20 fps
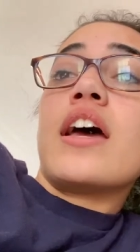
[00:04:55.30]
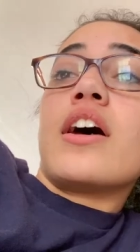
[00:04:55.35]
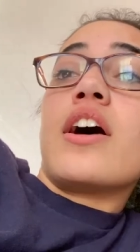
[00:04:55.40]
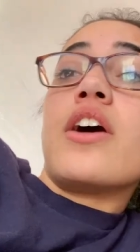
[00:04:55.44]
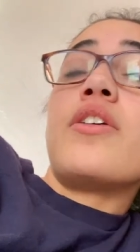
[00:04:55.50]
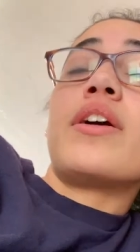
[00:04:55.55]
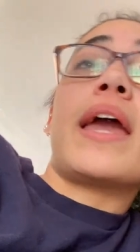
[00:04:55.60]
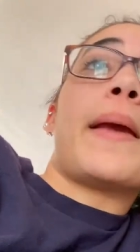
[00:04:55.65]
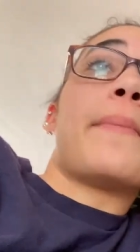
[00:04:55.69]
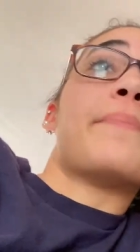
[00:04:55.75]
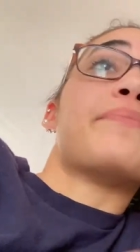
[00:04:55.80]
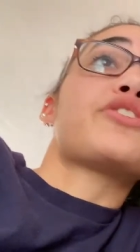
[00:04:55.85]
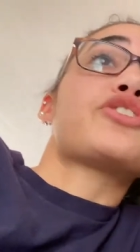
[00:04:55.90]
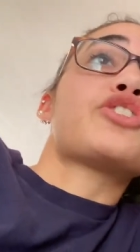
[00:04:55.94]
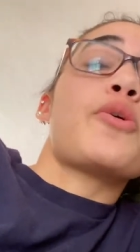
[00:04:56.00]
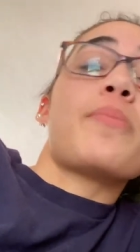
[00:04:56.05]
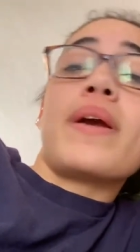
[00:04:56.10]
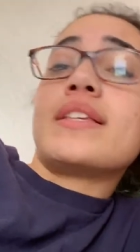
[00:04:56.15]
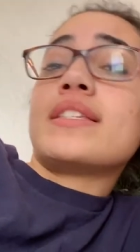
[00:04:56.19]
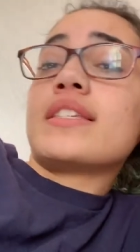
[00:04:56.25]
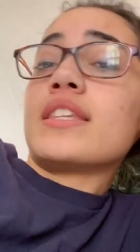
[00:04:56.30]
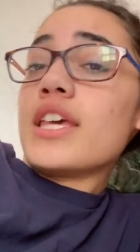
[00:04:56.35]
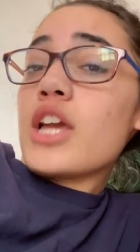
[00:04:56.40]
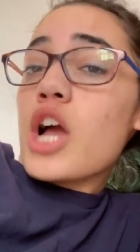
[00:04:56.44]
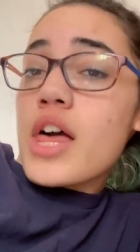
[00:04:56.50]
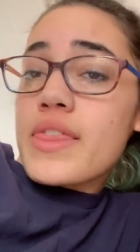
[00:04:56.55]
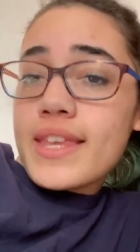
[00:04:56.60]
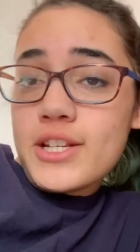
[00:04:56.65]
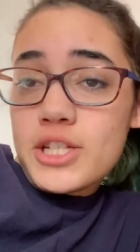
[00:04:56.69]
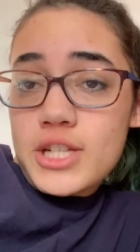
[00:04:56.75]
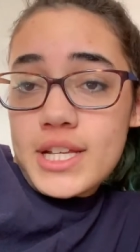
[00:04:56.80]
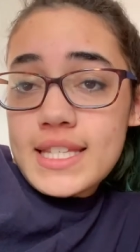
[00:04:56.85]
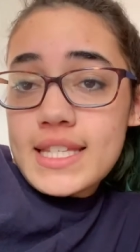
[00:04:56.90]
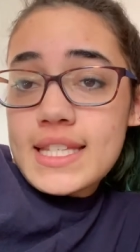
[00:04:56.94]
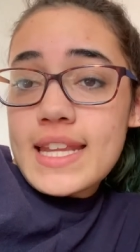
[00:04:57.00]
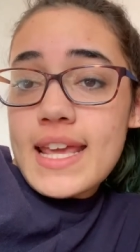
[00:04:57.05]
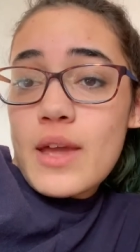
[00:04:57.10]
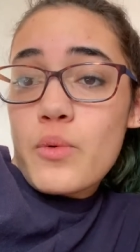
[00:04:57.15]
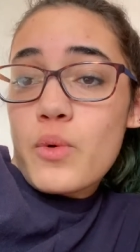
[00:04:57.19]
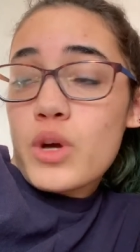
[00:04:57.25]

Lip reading: Okay, so basically on the agenda today,